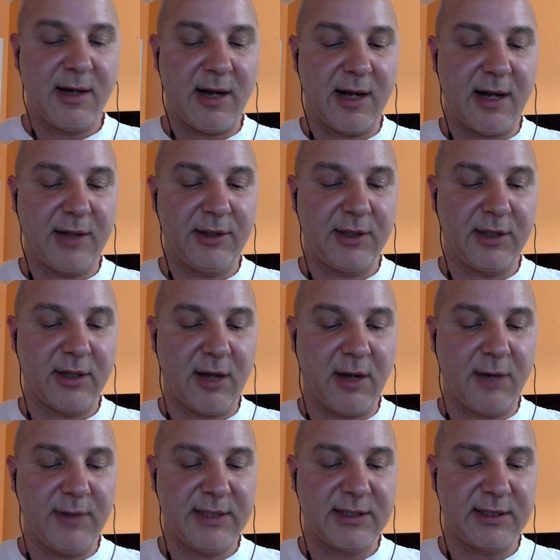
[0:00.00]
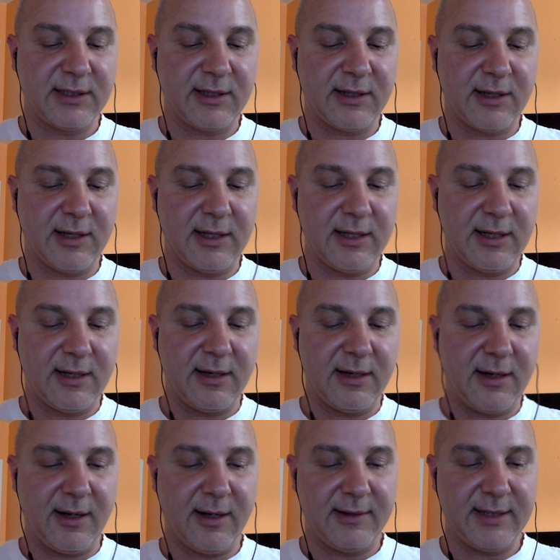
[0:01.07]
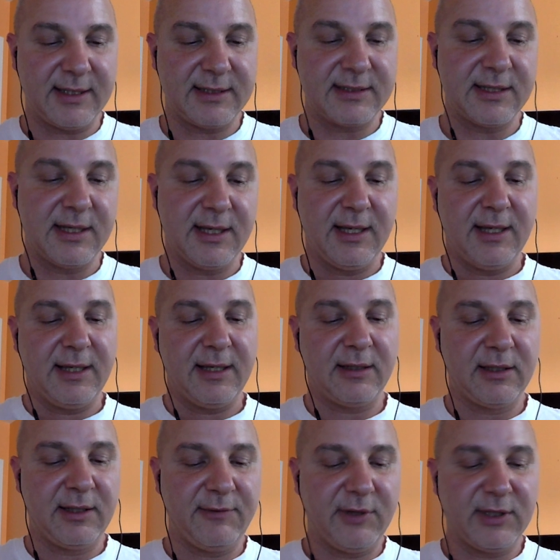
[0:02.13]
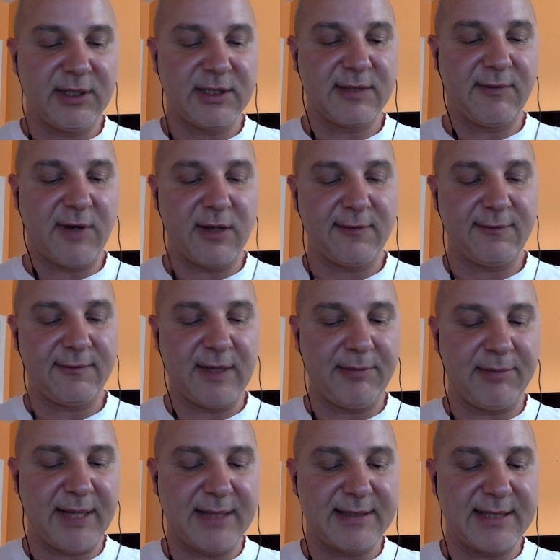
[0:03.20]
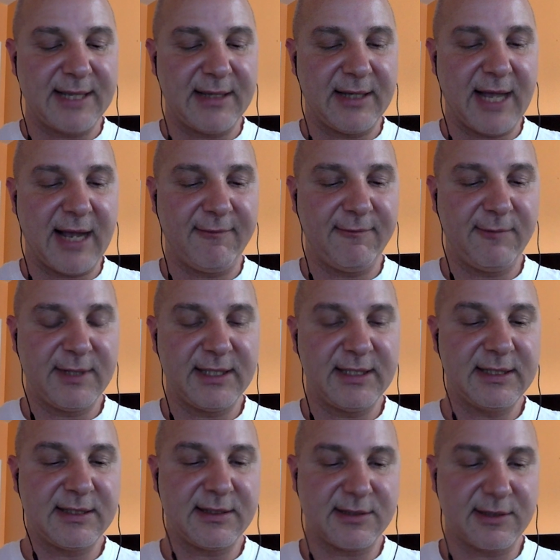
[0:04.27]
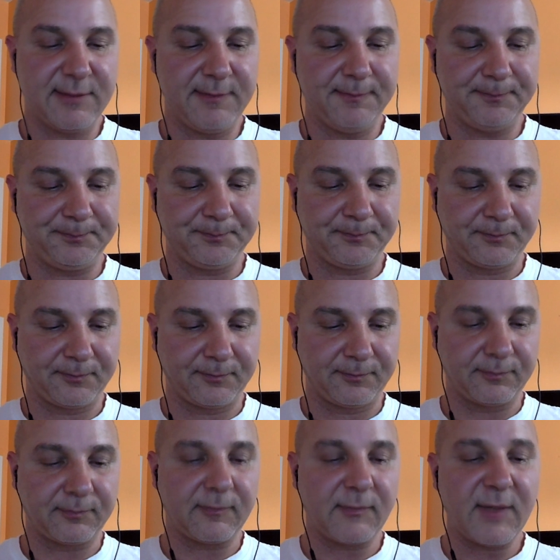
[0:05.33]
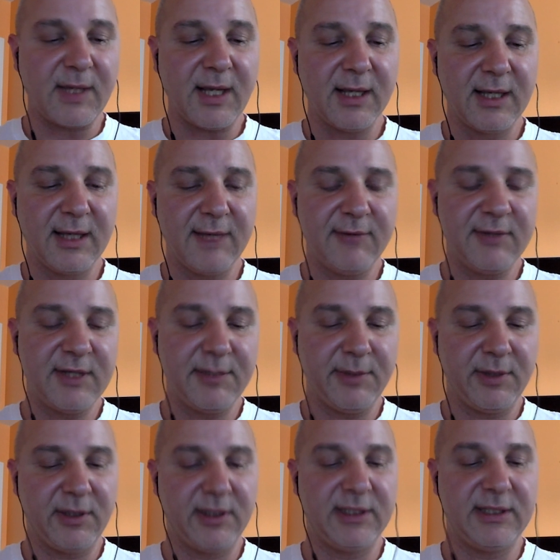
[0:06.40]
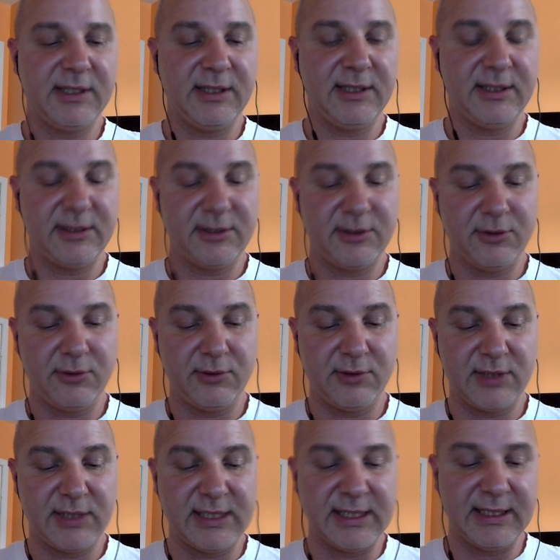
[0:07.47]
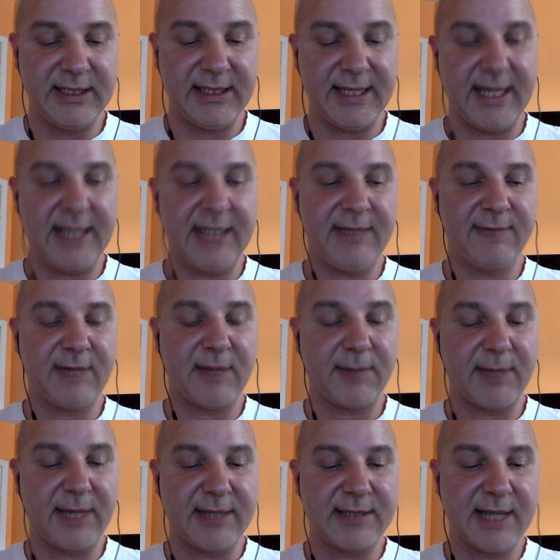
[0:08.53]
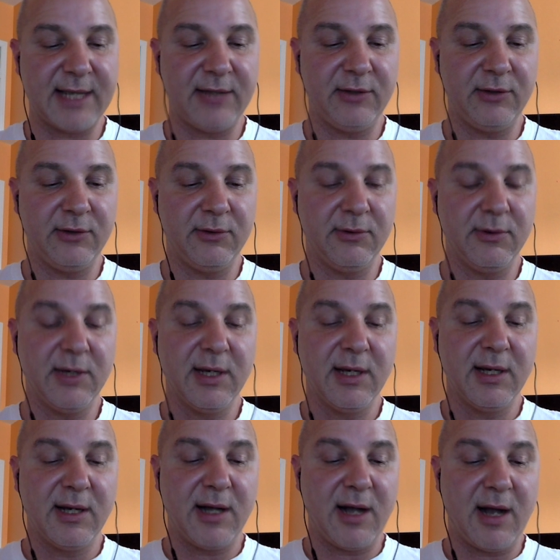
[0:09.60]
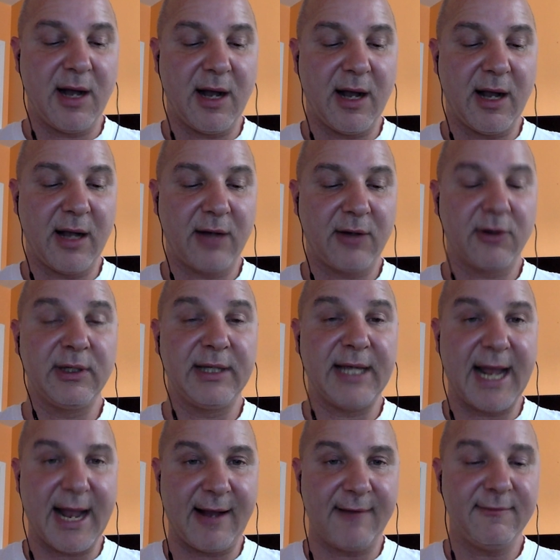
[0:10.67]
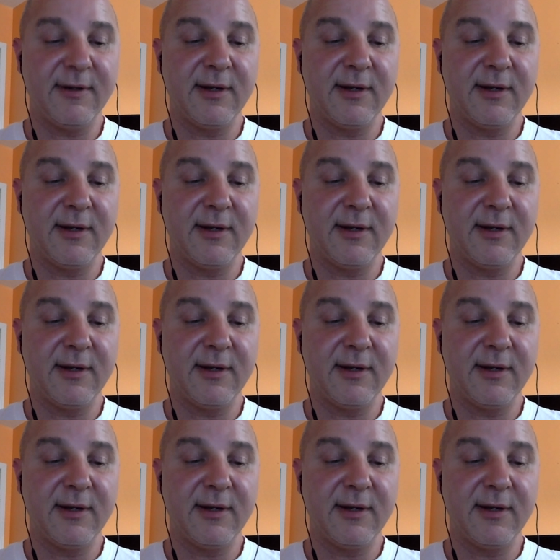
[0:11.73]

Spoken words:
you can always click on this. It'll give you a list of all the flight plans that you have within the system, give you the ability to delete any flight plans that you currently have,